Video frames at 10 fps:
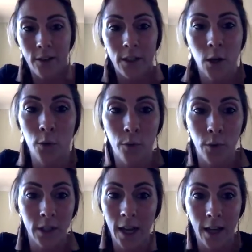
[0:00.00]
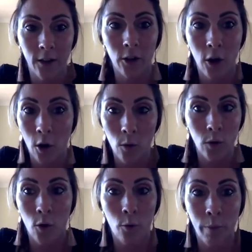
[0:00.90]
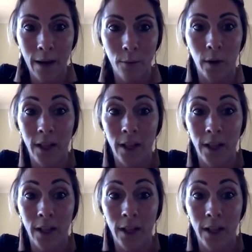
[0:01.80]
yourself, was saying, you know, cold call people.